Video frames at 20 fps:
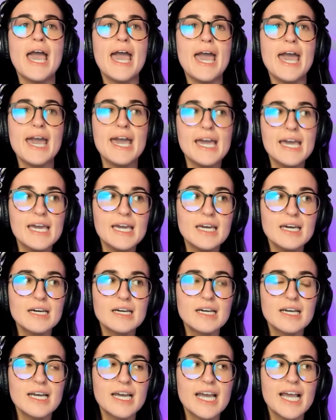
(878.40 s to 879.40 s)
A,
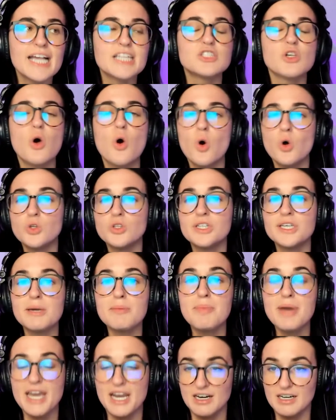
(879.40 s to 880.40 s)
it's
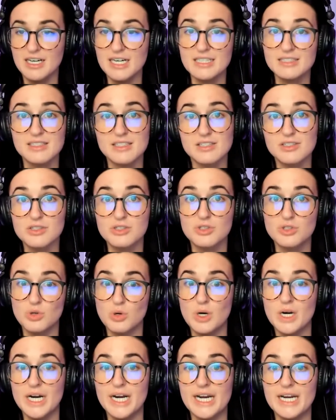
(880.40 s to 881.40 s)
only Paris's
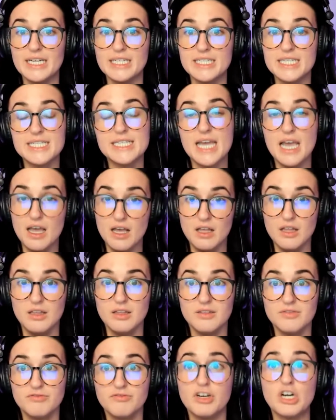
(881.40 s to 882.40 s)
story to
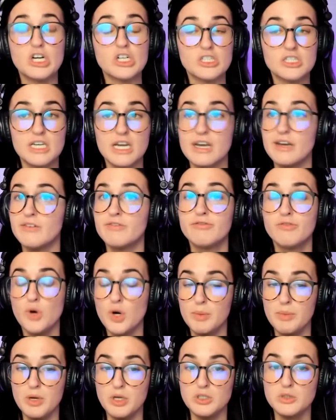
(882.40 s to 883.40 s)
tell, first and
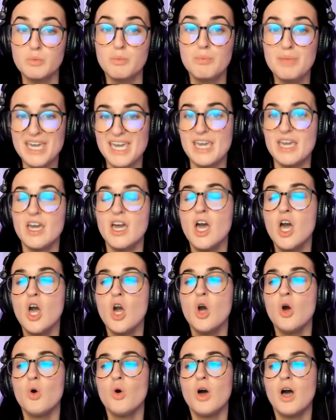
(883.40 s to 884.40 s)
foremost. B,
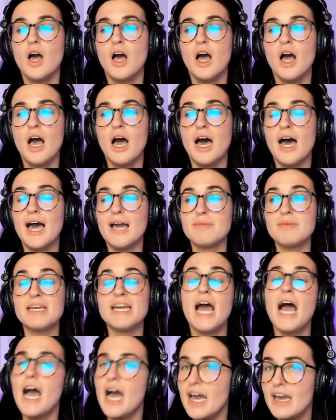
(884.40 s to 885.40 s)
I
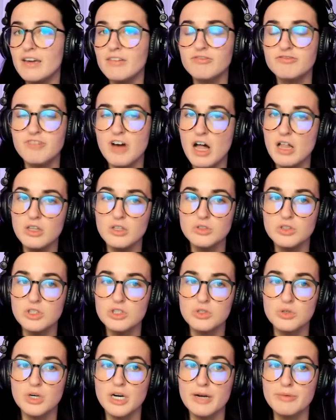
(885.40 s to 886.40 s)
mean, I followed
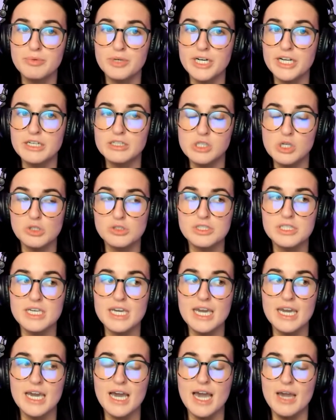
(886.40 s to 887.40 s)
the story pretty
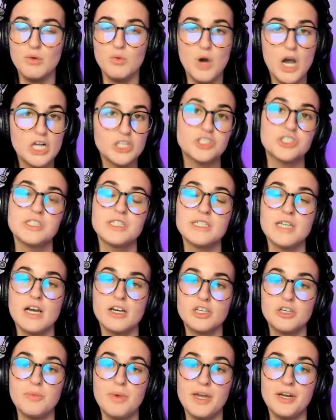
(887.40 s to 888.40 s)
closely. I watched the
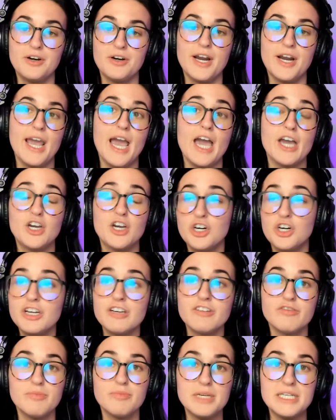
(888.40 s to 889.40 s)
documentary. I
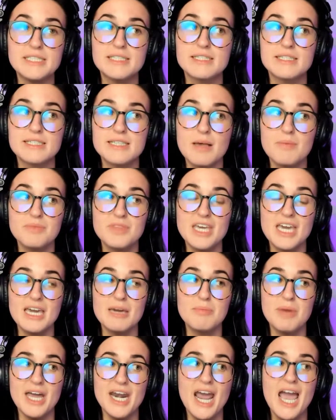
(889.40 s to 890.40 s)
could have missed
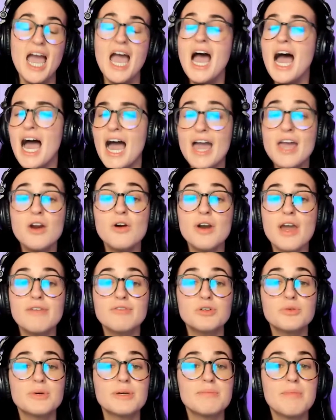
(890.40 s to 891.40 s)
something, but I don't
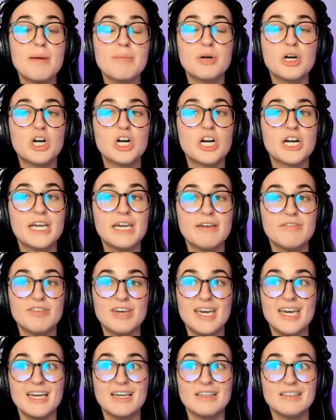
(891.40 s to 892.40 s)
ever remember her
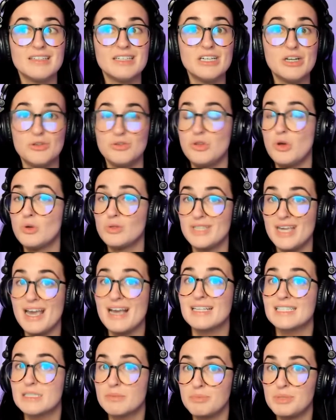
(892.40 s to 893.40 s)
giving, you know, those
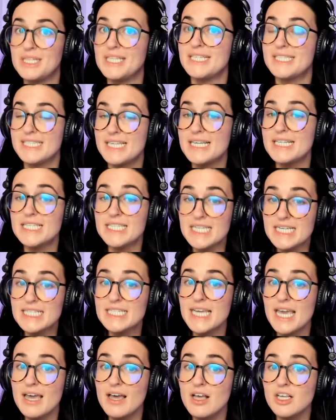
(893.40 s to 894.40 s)
explicit
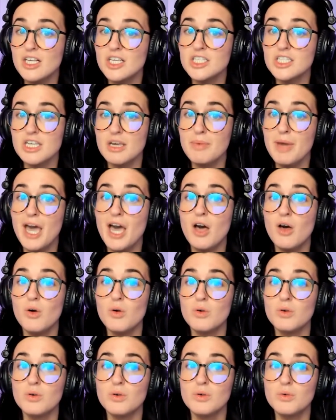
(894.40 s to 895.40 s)
details
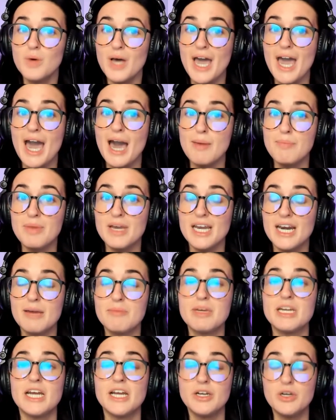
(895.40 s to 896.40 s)
about what happened.
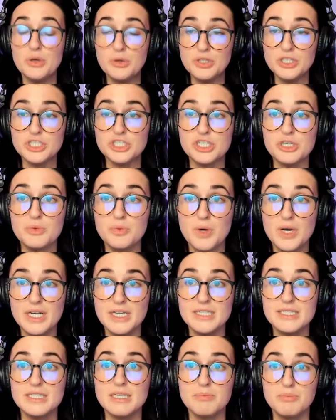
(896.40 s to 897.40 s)
I mean, I know that she
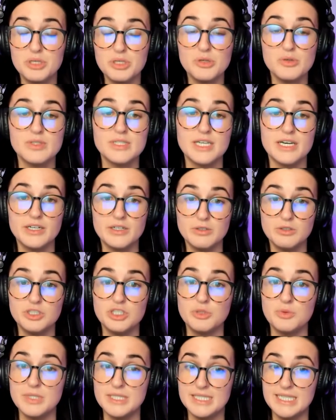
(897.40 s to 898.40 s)
was abused. I know
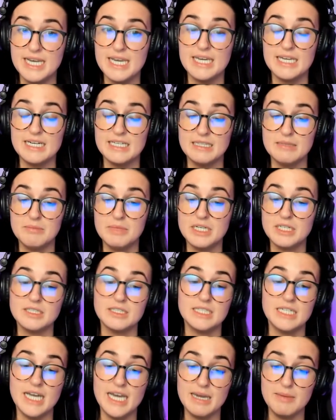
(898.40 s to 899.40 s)
she was taken in the
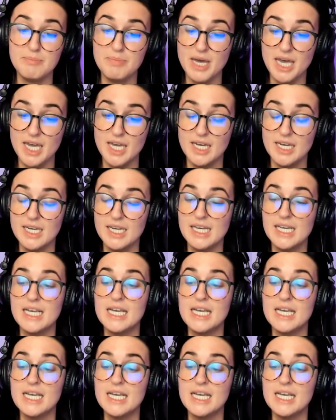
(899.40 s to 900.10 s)
middle of the night, but